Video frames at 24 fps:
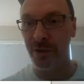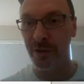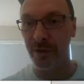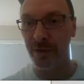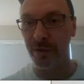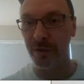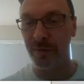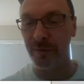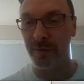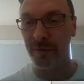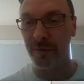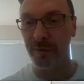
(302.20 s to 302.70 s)

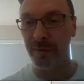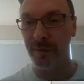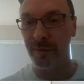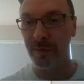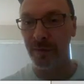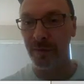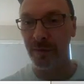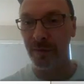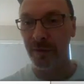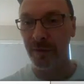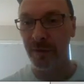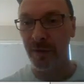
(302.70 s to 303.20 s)
here,
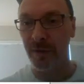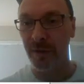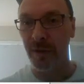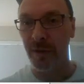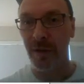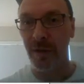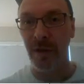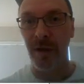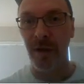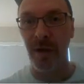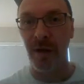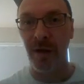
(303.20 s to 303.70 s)

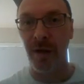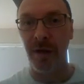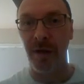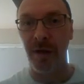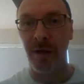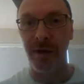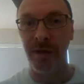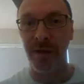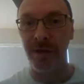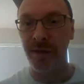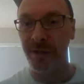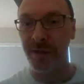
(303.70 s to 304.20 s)

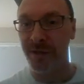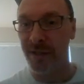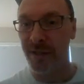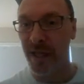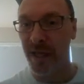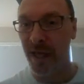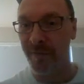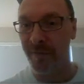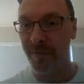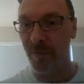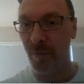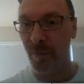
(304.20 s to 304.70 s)
doesn't
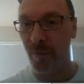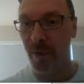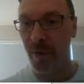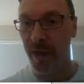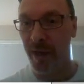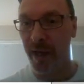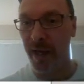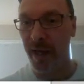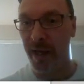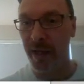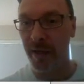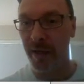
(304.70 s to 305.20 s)
have a
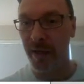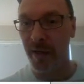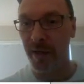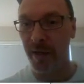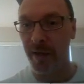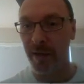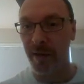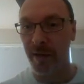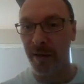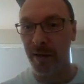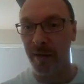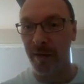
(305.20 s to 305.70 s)
way
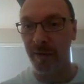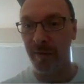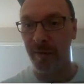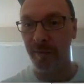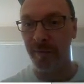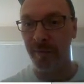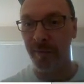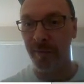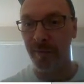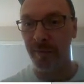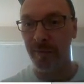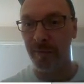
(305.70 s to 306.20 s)

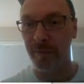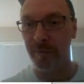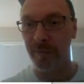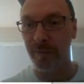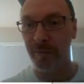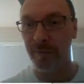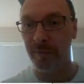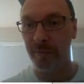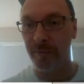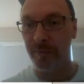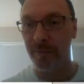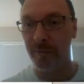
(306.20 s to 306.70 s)
of
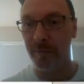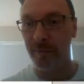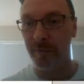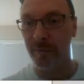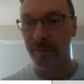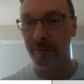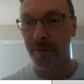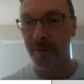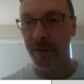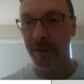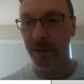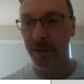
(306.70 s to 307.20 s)

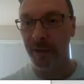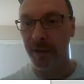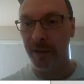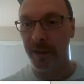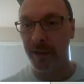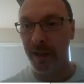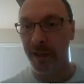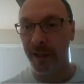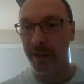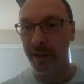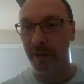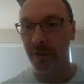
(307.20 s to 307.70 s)

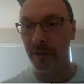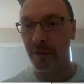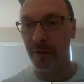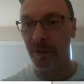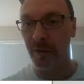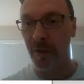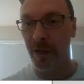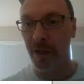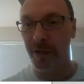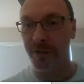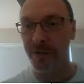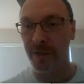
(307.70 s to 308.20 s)
getting
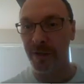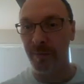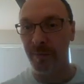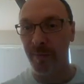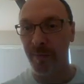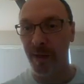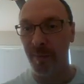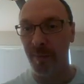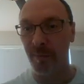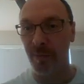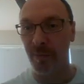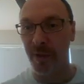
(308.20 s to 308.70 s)
across the
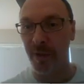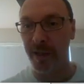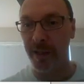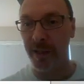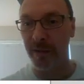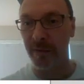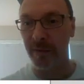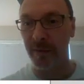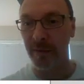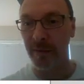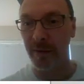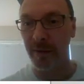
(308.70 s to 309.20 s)

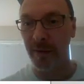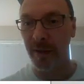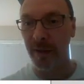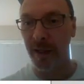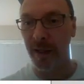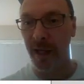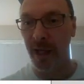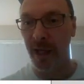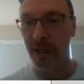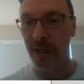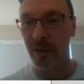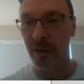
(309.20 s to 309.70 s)
membrane
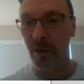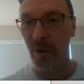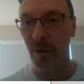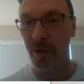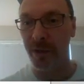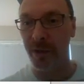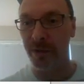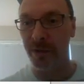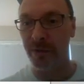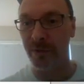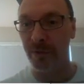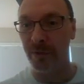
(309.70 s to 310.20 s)
and
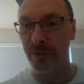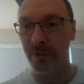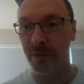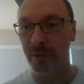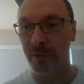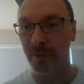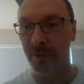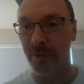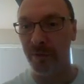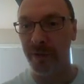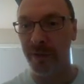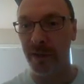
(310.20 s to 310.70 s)
going
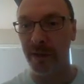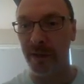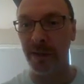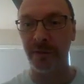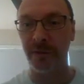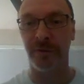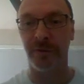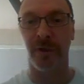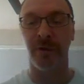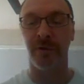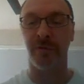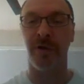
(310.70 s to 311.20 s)
to the
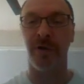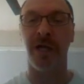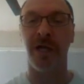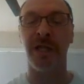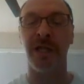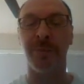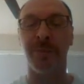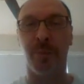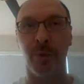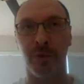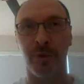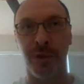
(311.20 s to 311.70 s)
electron
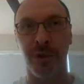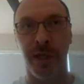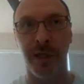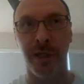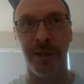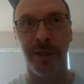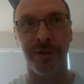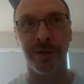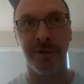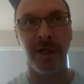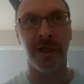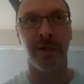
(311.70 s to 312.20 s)
transport chain
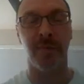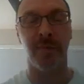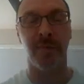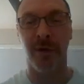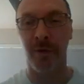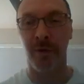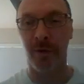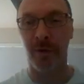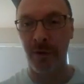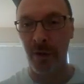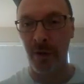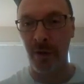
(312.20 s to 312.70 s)
inside the
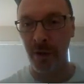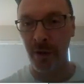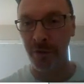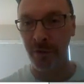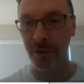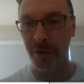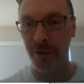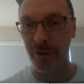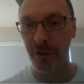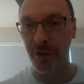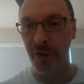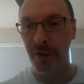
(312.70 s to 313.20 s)

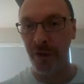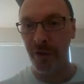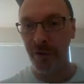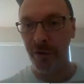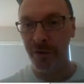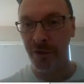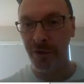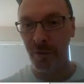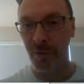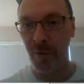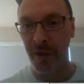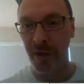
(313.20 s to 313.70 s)
mitochondria.
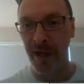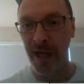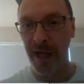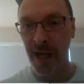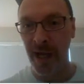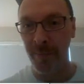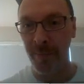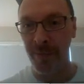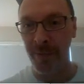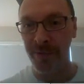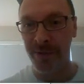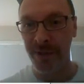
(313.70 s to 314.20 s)
So what
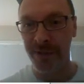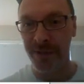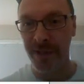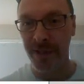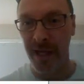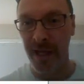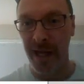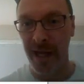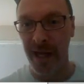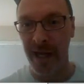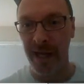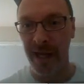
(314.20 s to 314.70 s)
happens is,
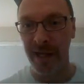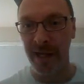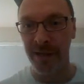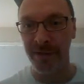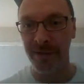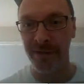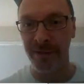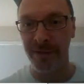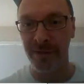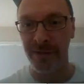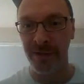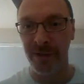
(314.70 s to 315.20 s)

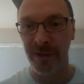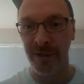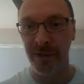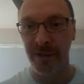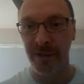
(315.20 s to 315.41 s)
as